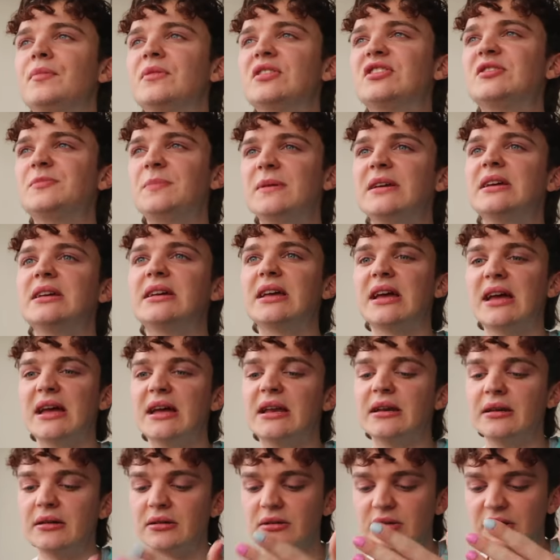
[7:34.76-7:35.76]
speak
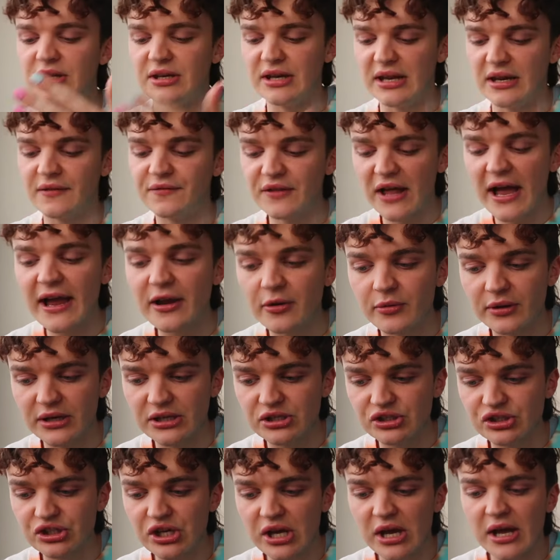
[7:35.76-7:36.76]
in the native
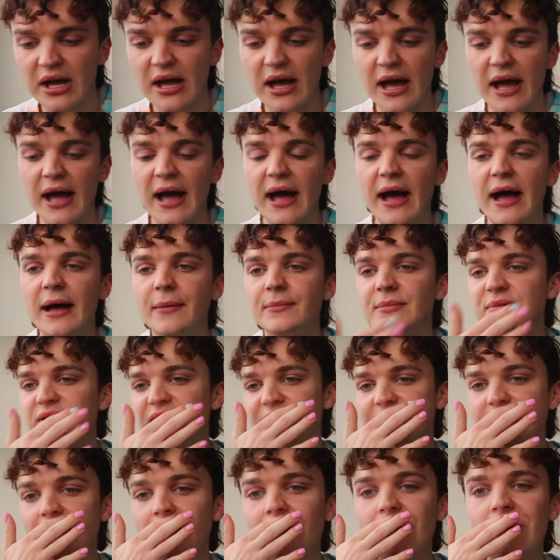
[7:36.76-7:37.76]
language.
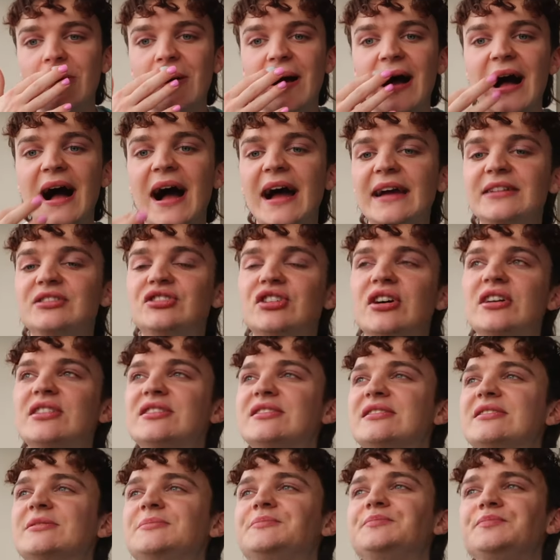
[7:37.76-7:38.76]
So I
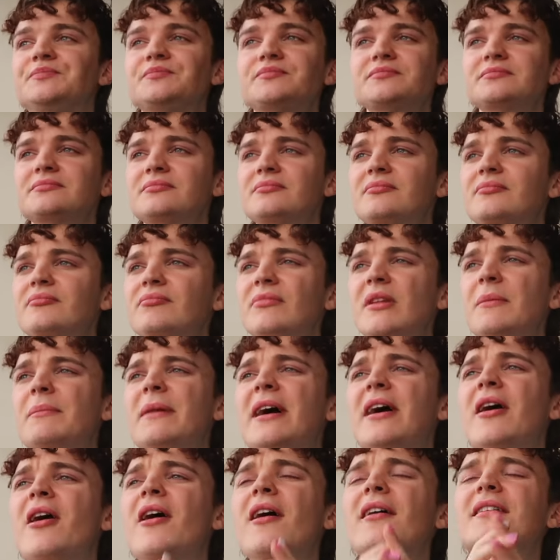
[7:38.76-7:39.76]
just,
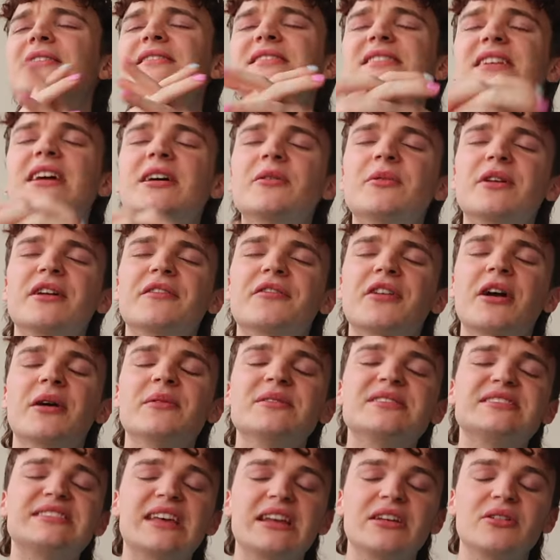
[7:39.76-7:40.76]
my heart today, whenever I
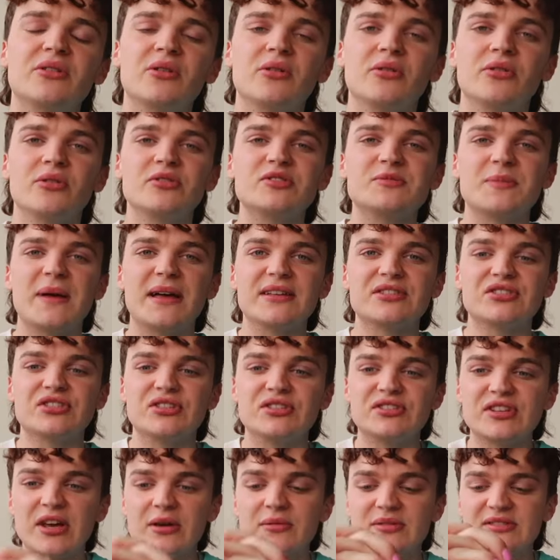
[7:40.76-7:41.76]
was sending her those
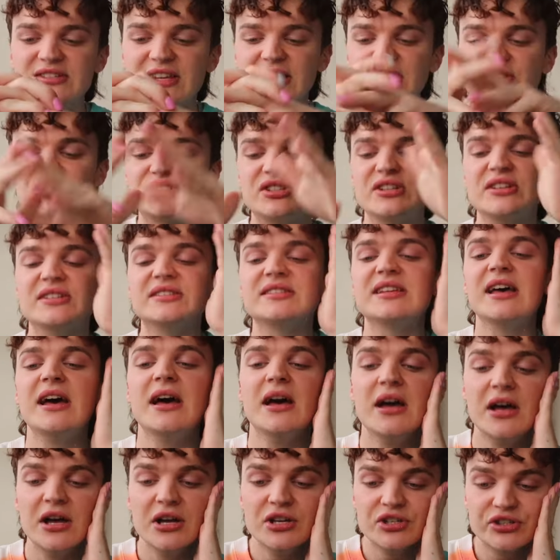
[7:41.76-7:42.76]
messages, I was like, she is
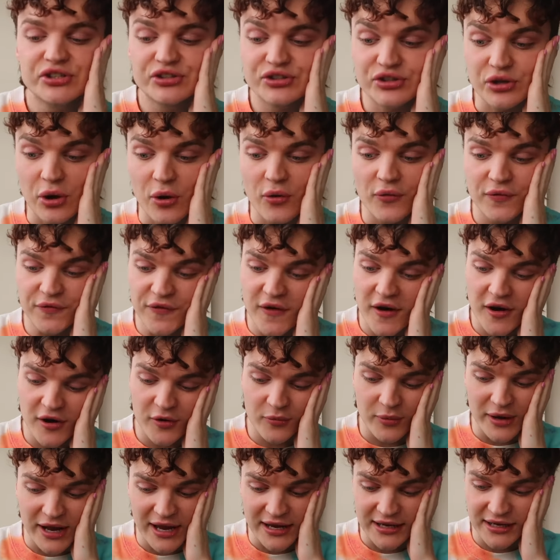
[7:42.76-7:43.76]
so far
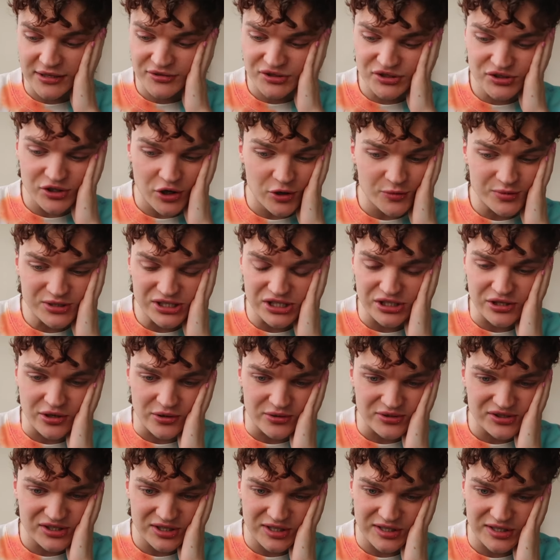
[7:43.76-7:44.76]
away, and I just hope she
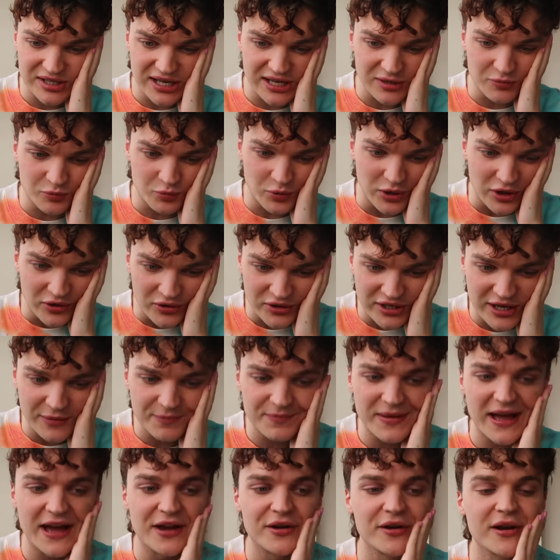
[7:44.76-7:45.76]
knows that it will
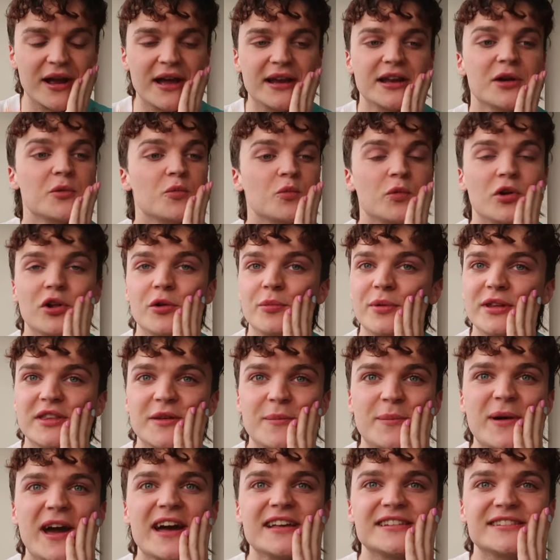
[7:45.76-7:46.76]
get better, and it will be
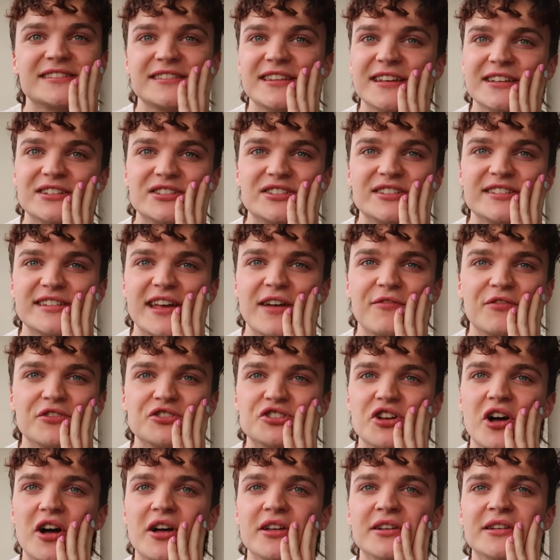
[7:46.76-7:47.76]
the best thing she's ever
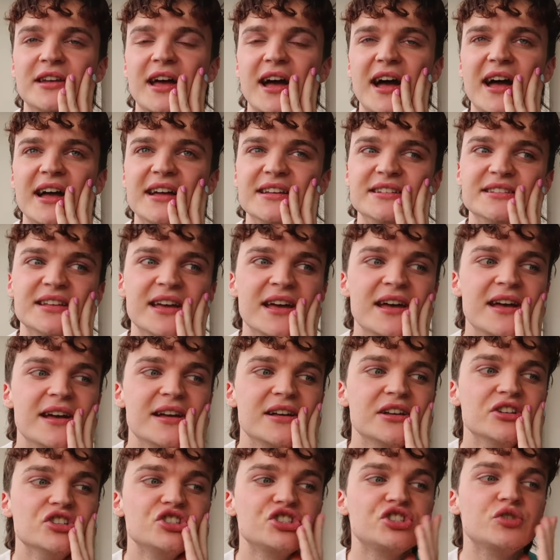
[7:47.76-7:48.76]
done, and
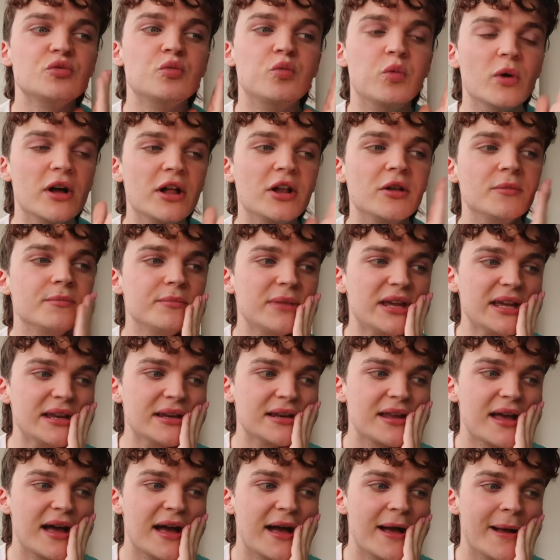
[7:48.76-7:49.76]
she will
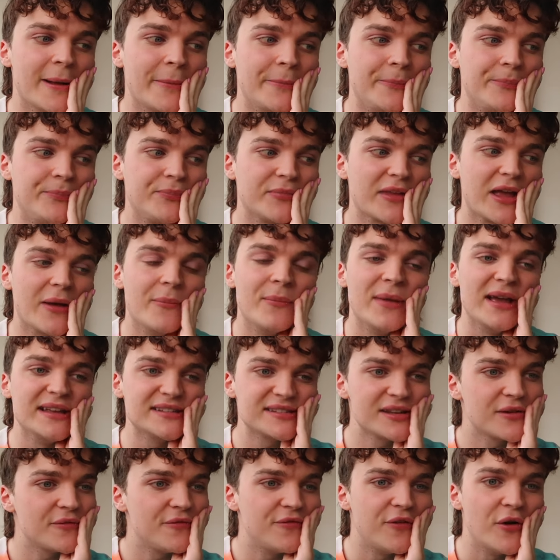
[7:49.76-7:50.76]
meet
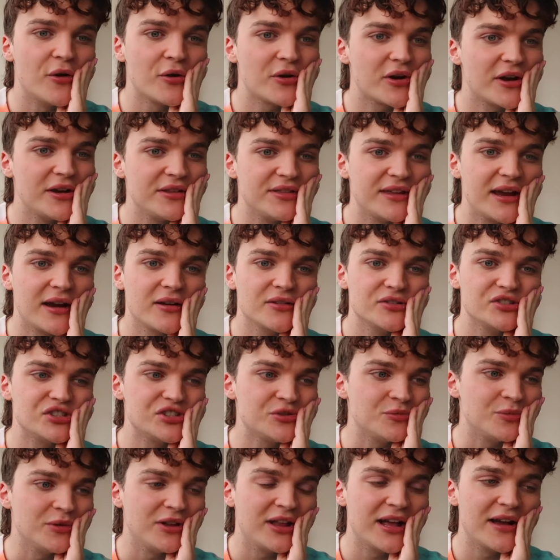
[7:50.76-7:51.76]
amazing folk out there, and
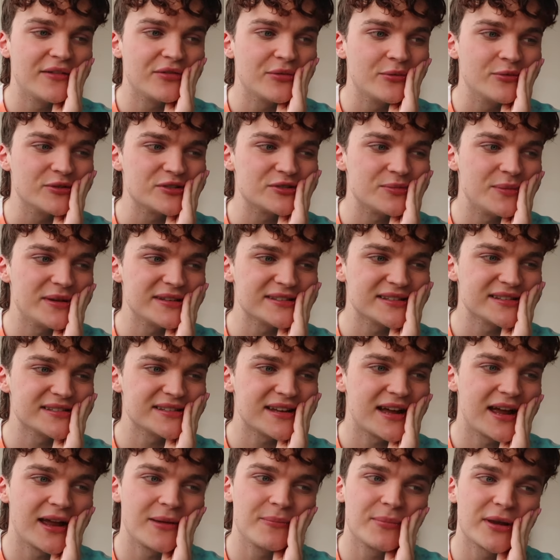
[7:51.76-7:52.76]
she will have the most amazing
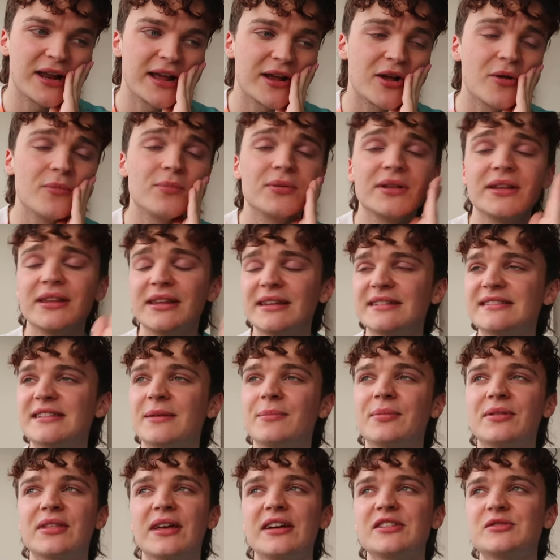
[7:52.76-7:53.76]
time. But I completely
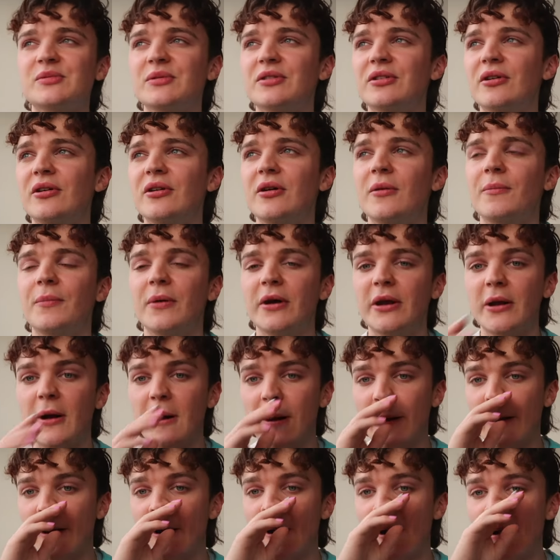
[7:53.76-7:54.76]
sympathize with her about
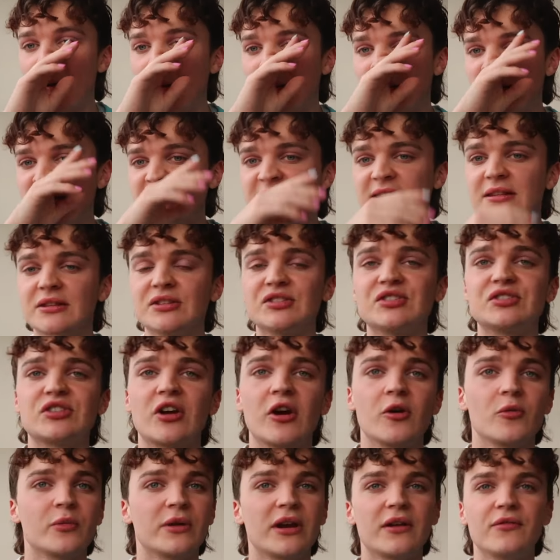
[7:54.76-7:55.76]
how hard it is at the
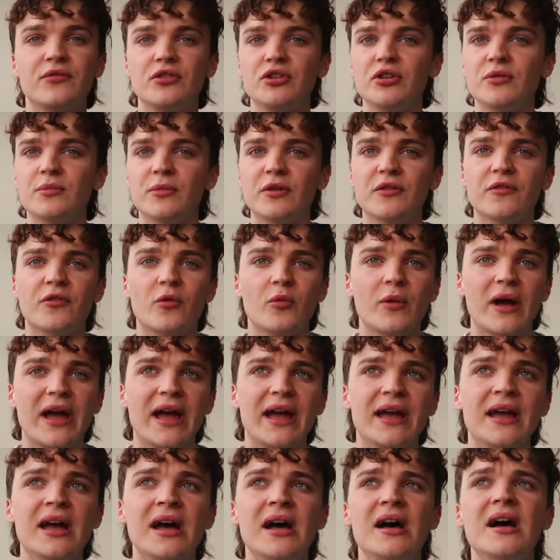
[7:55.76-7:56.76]
start whenever you move
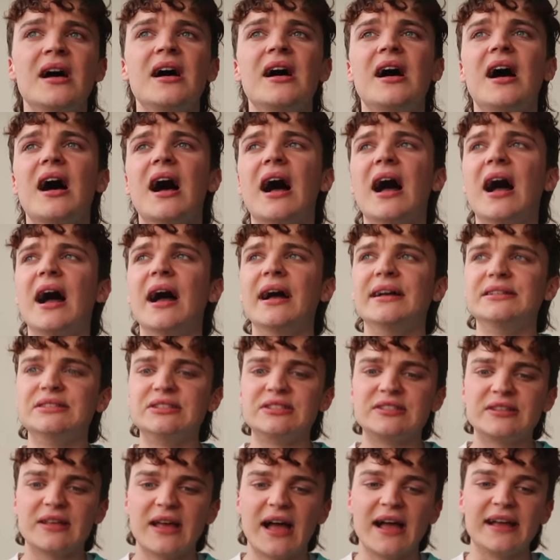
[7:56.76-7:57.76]
away.
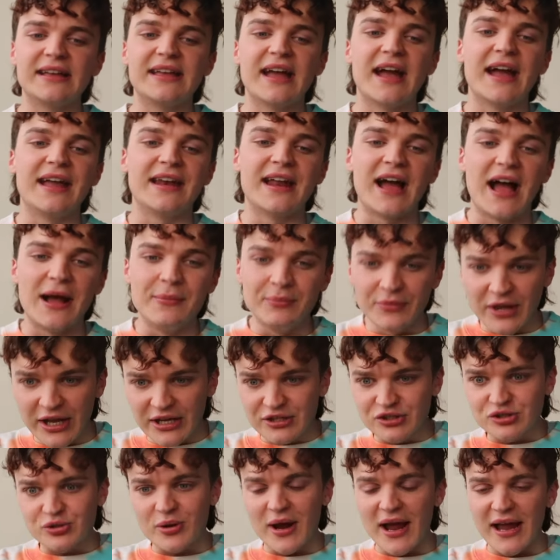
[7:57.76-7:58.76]
And again, I'm
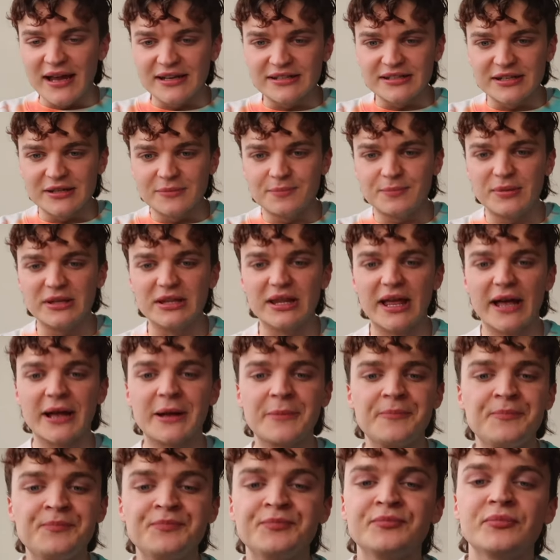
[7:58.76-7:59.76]
like trying to be
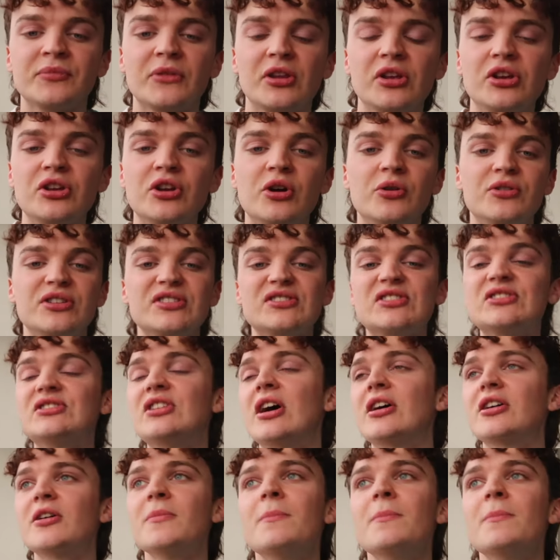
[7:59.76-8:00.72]
like, you know, this is not